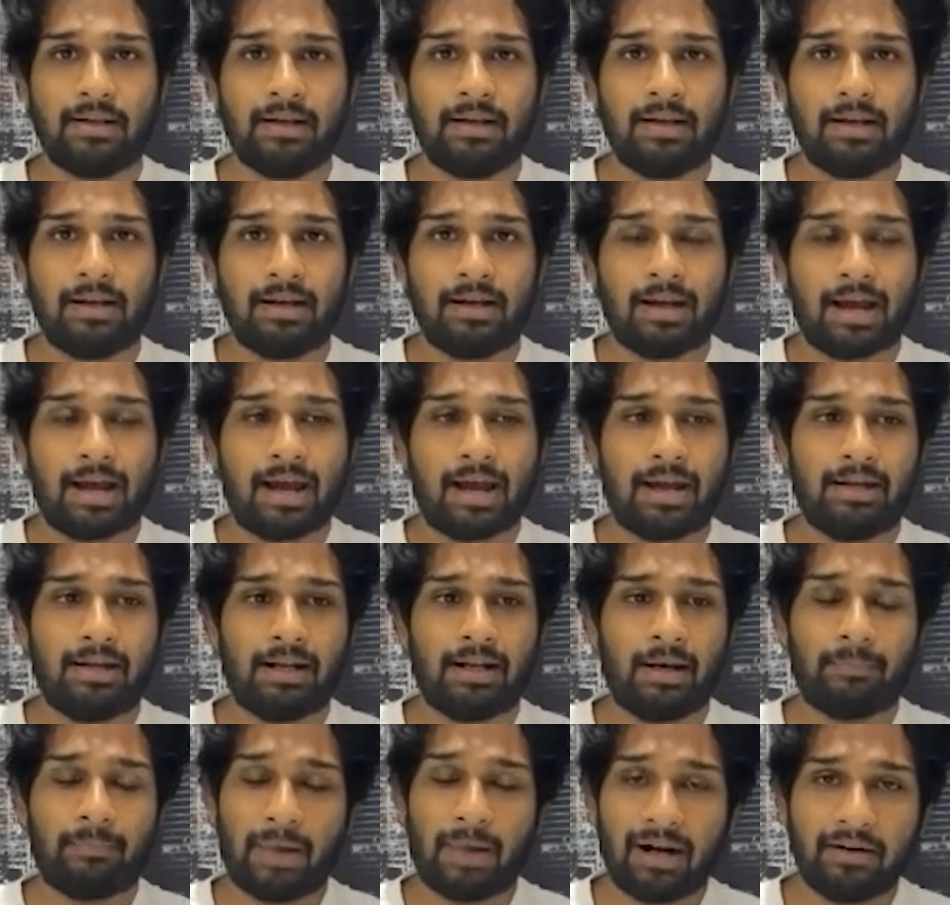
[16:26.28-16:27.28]
And
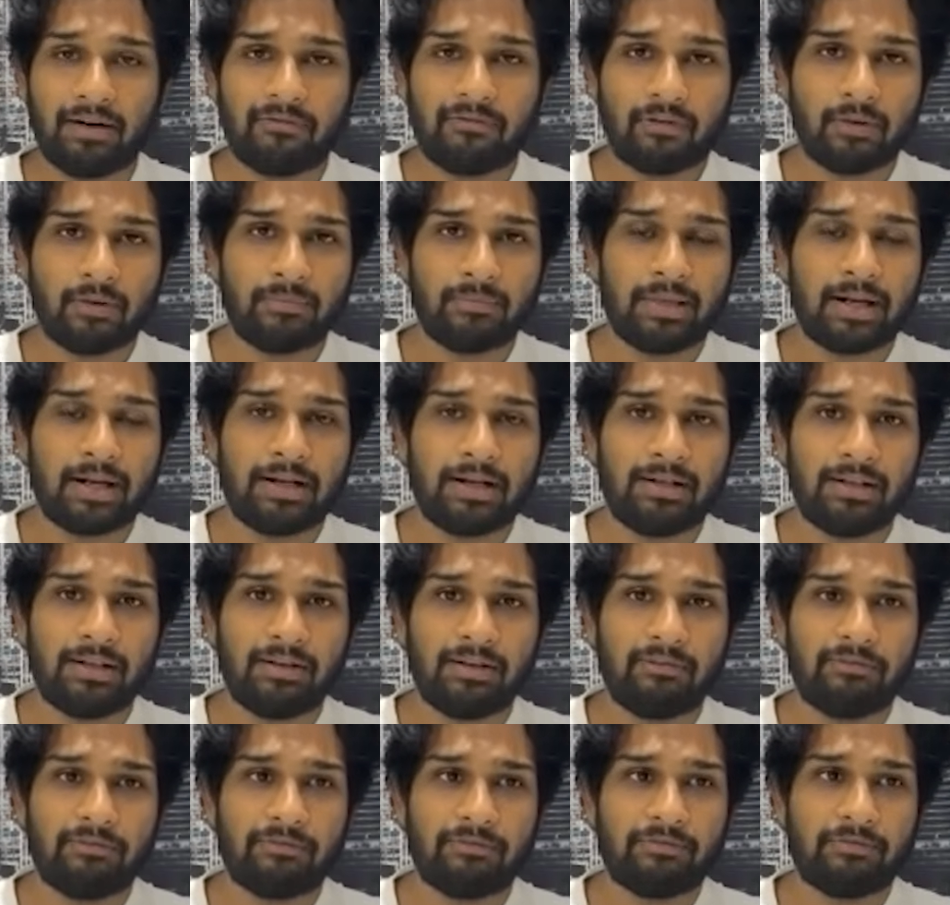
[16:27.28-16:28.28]
apart from that,
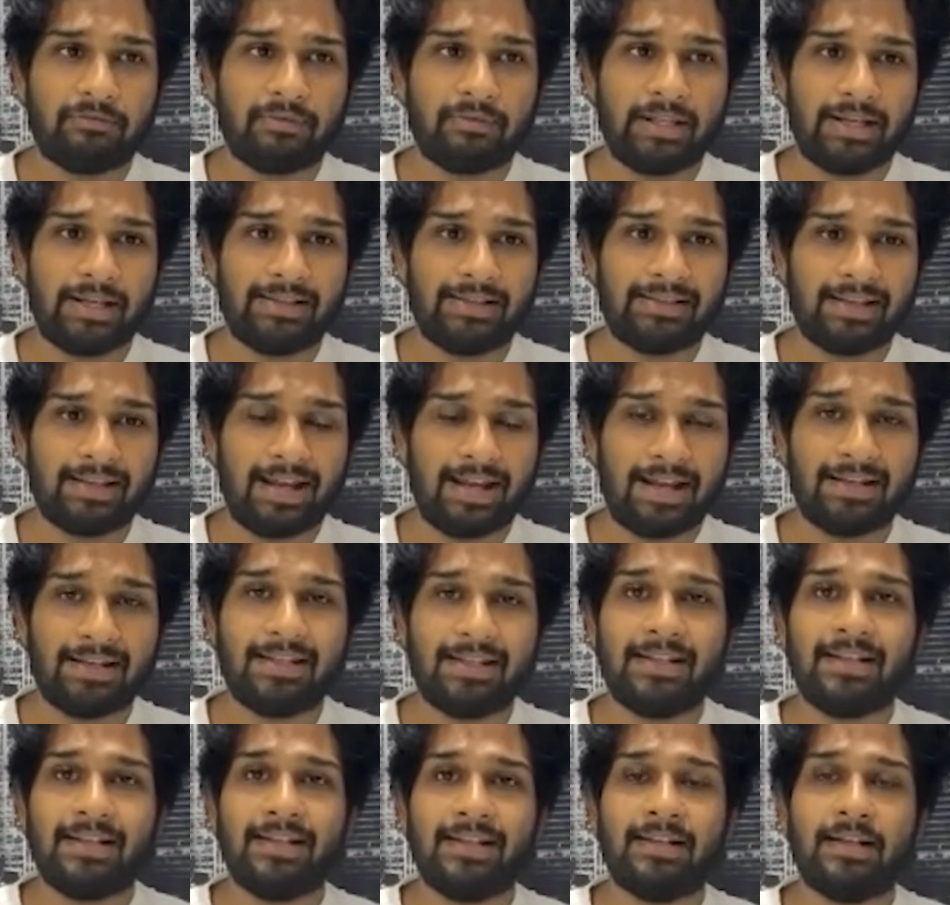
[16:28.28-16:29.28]
if there's
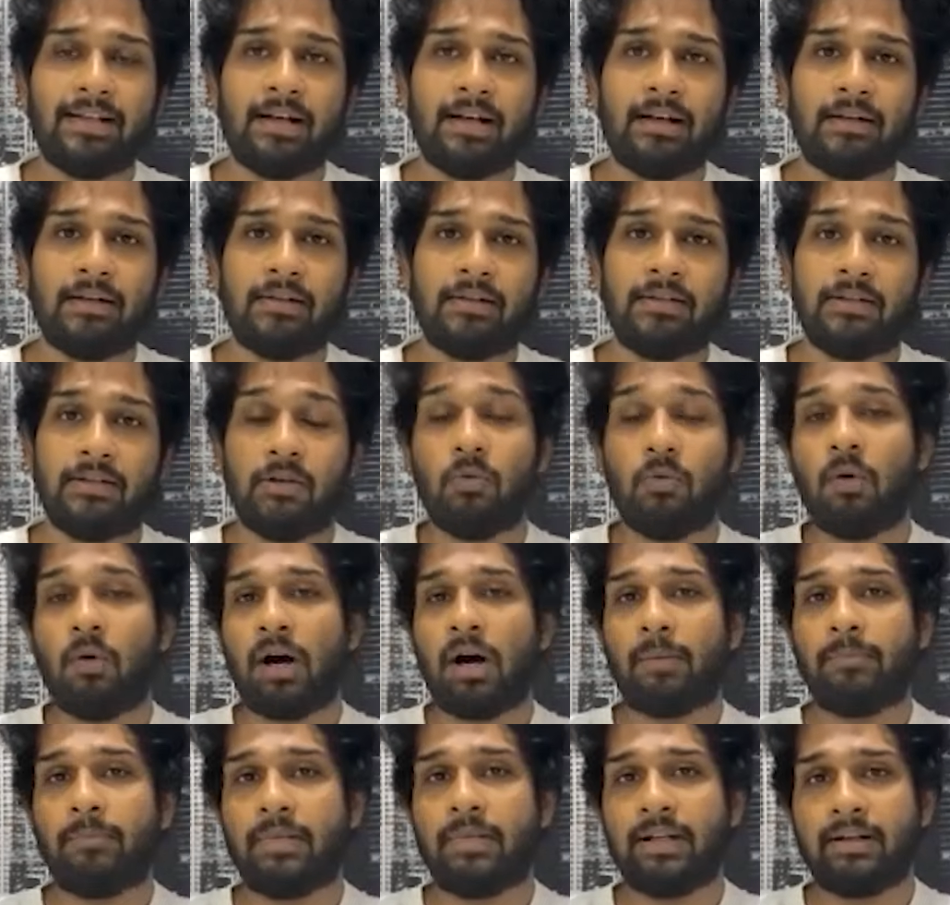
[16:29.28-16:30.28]
any new
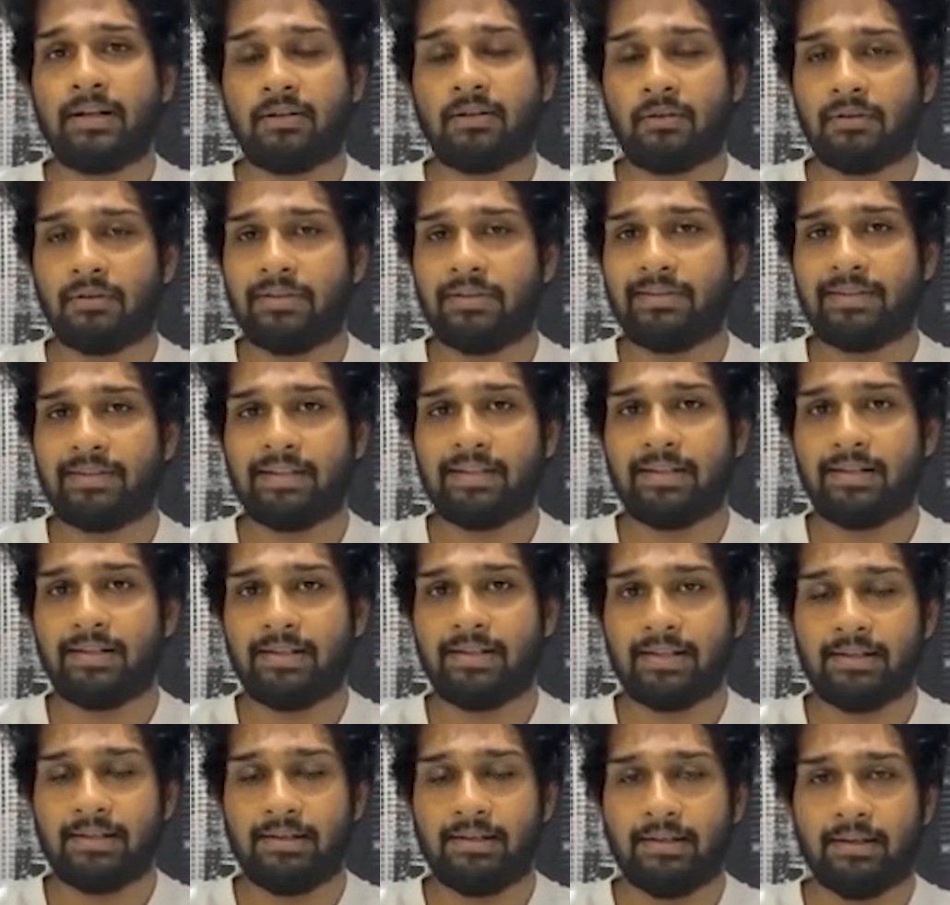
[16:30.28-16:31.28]
update on CET,
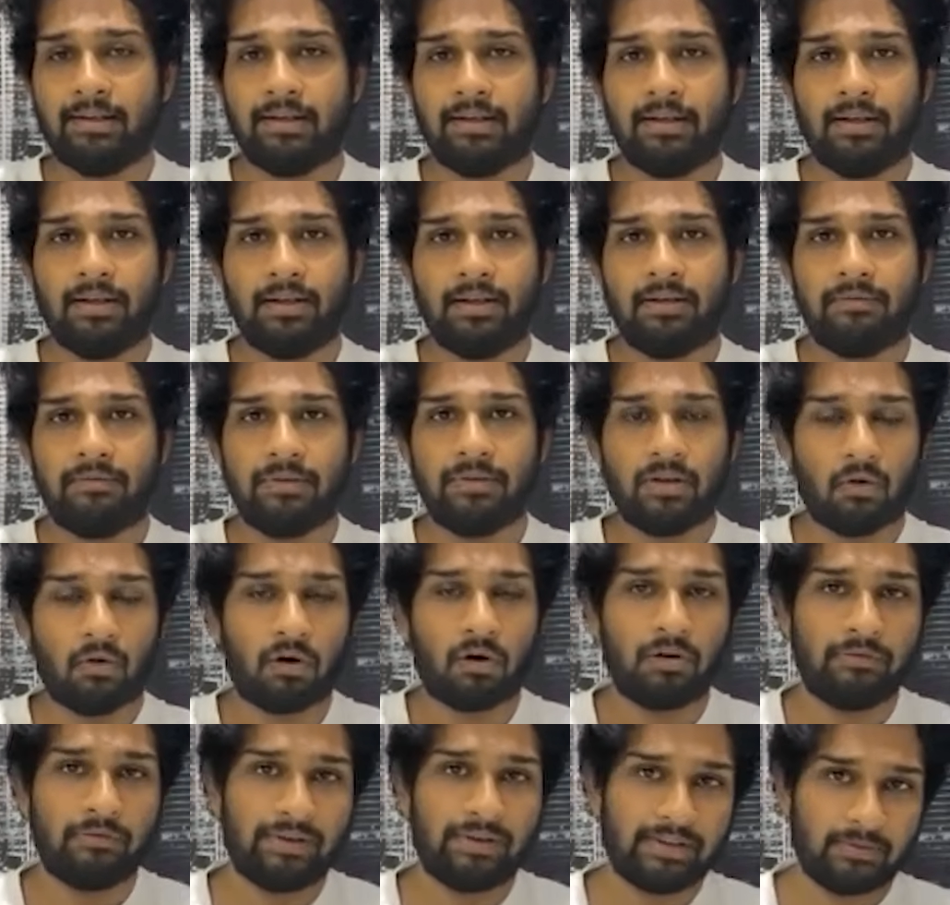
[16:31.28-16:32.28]
we
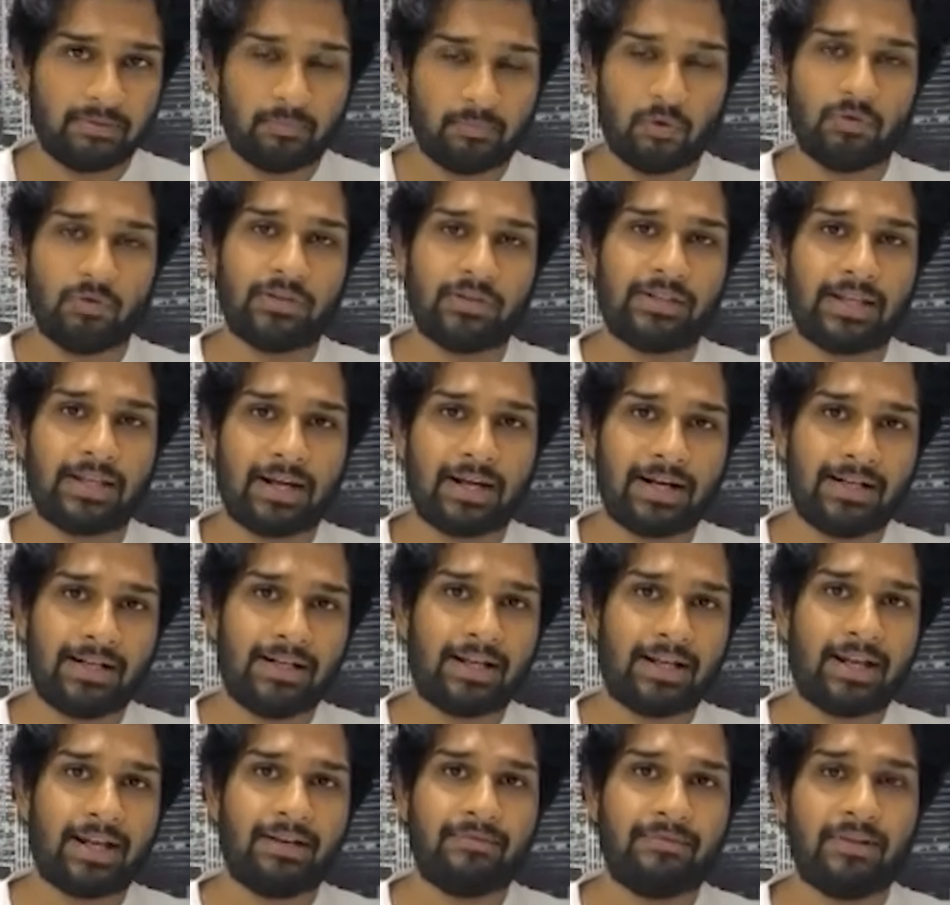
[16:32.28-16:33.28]
always post that
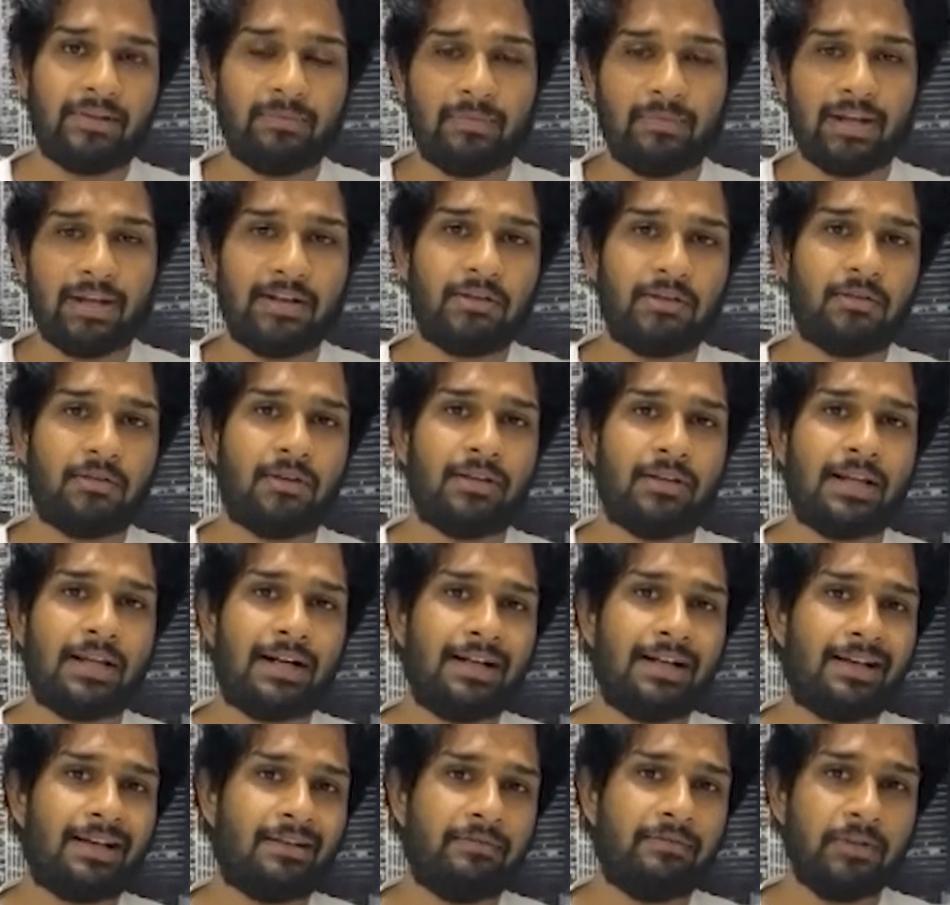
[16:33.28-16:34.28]
and we make sure that
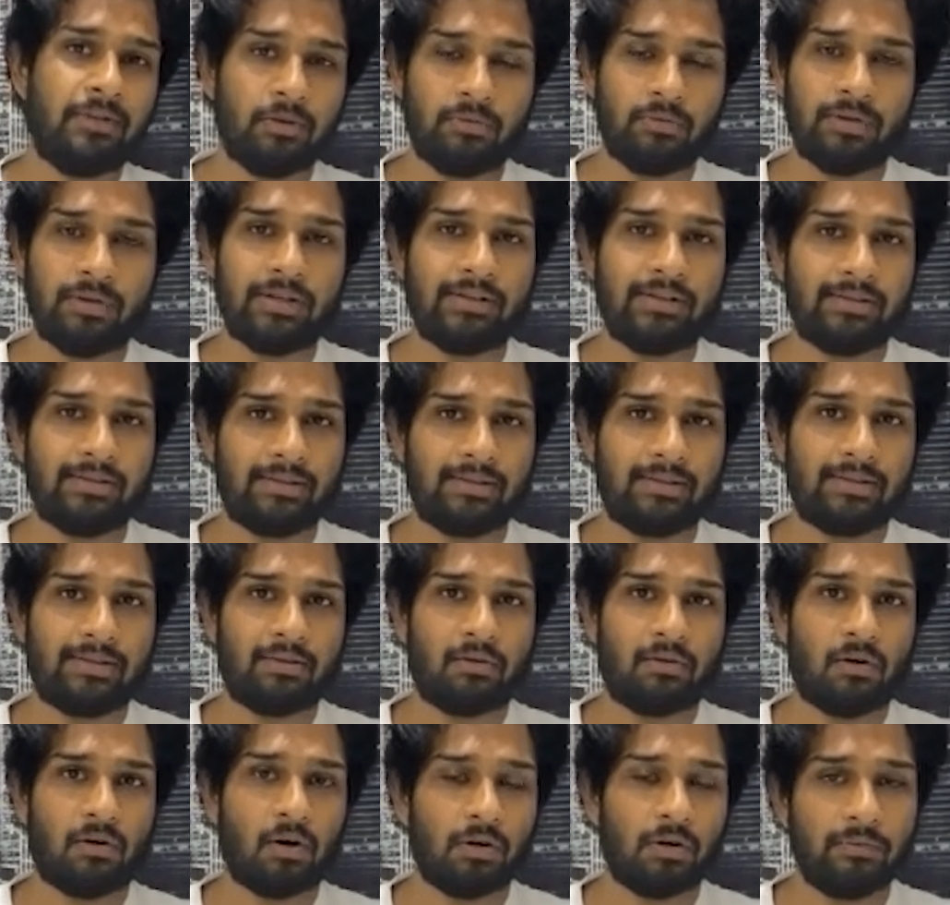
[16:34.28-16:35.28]
our viewers
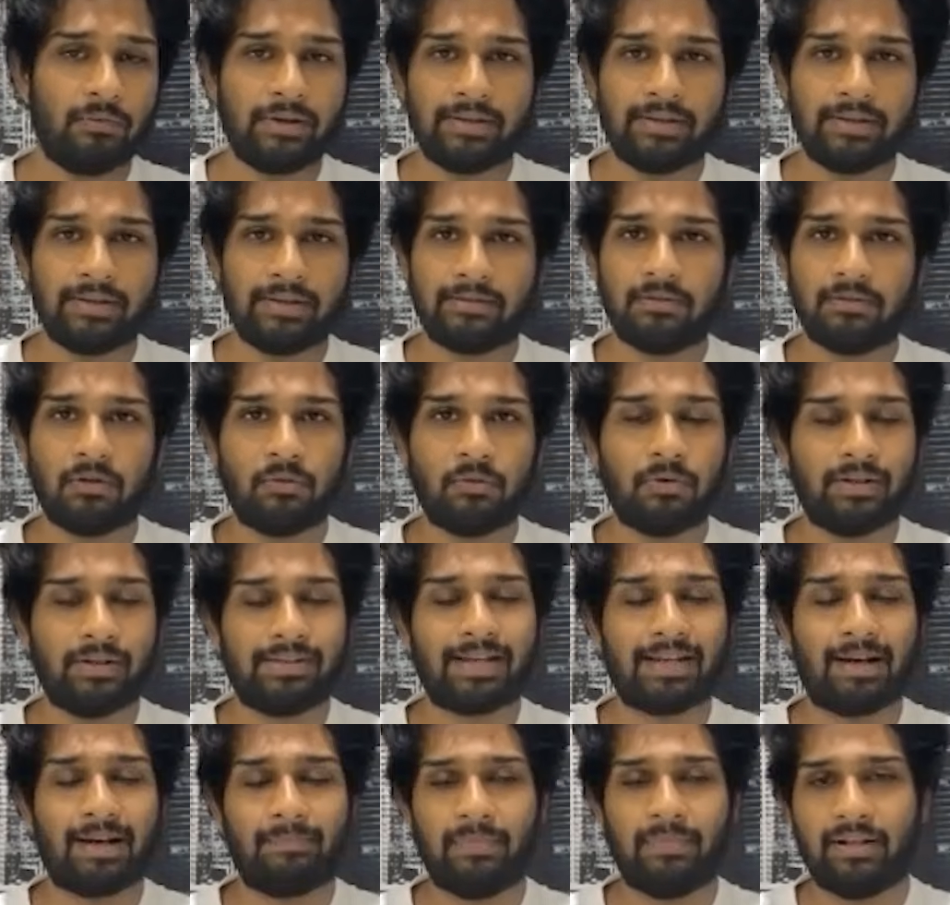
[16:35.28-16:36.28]
always know what's
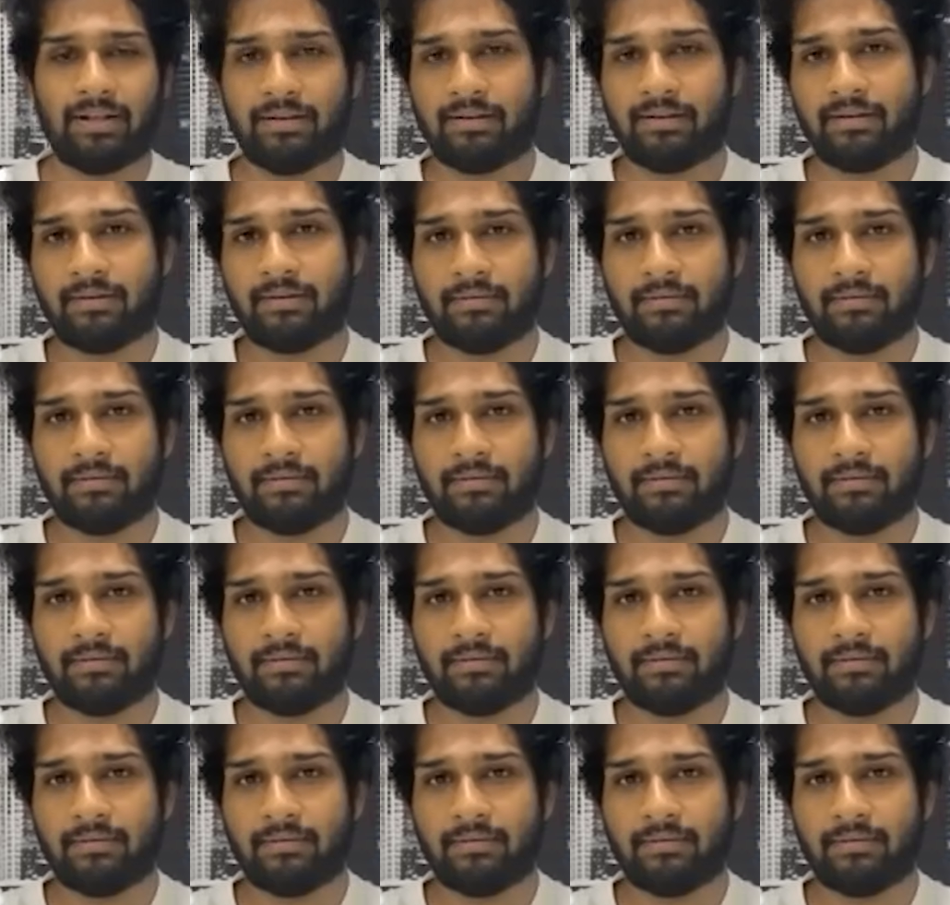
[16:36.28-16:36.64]
happening around.